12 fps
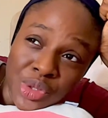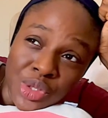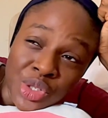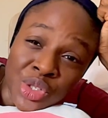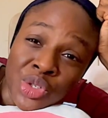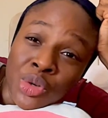
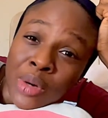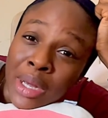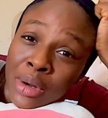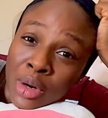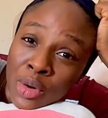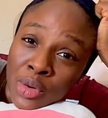So I
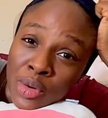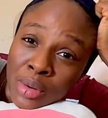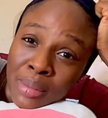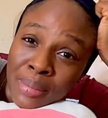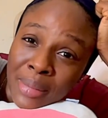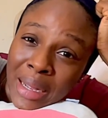got
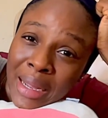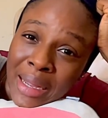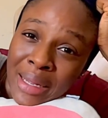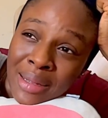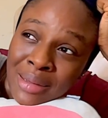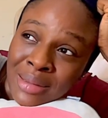home,
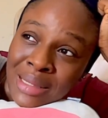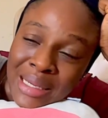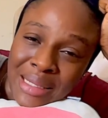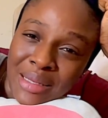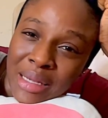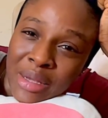I
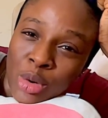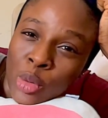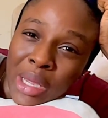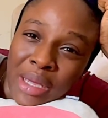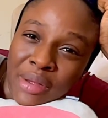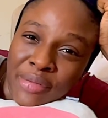did a
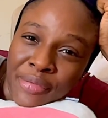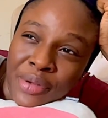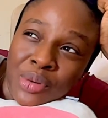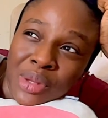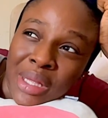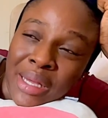quick few
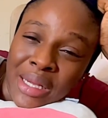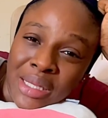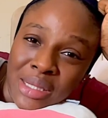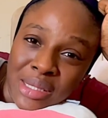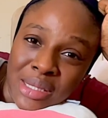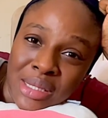
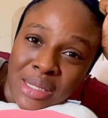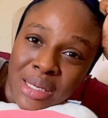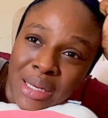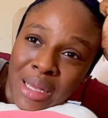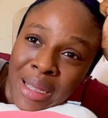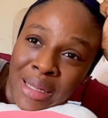things,
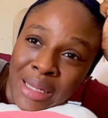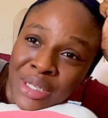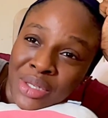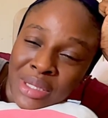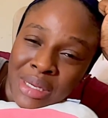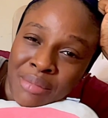and I
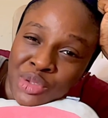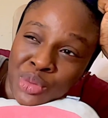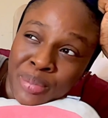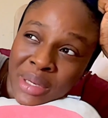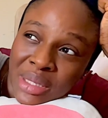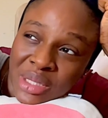just came to
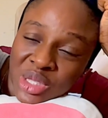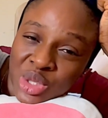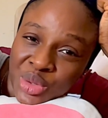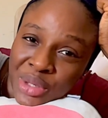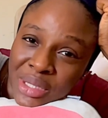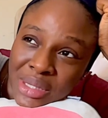bed
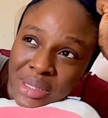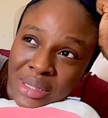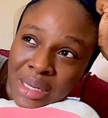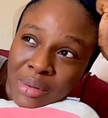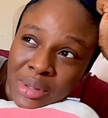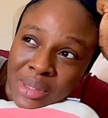straight.
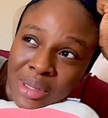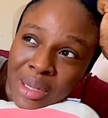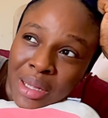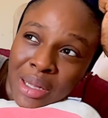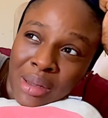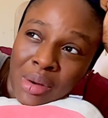That was
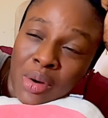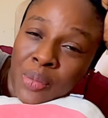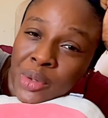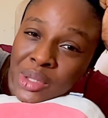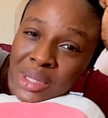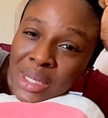like
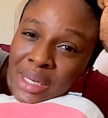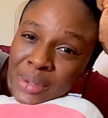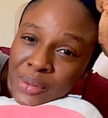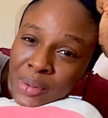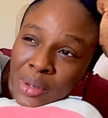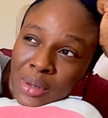almost 9
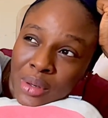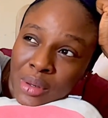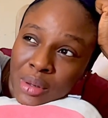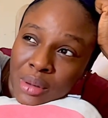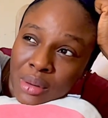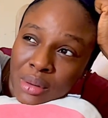
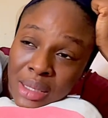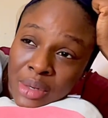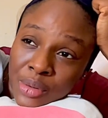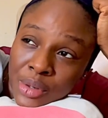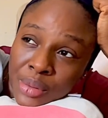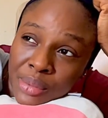o'clock. I
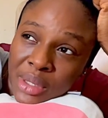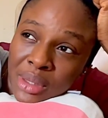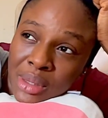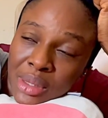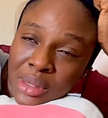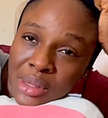woke up
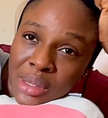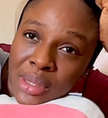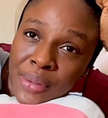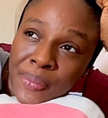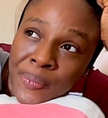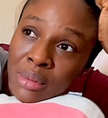10:30.
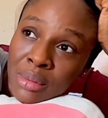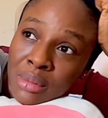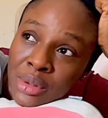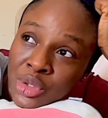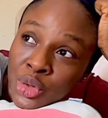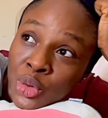
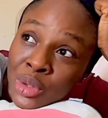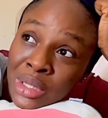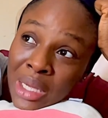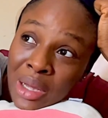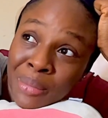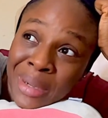So
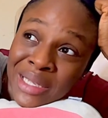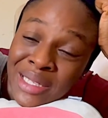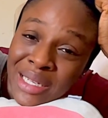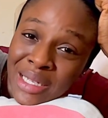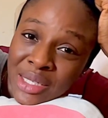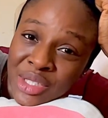now my day
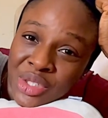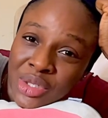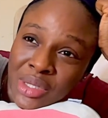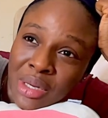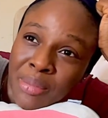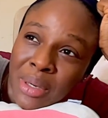is
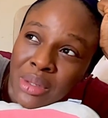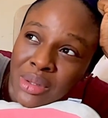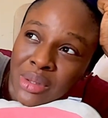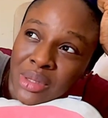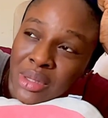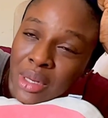just about to
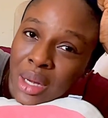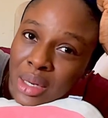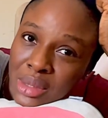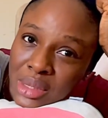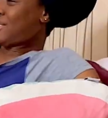start.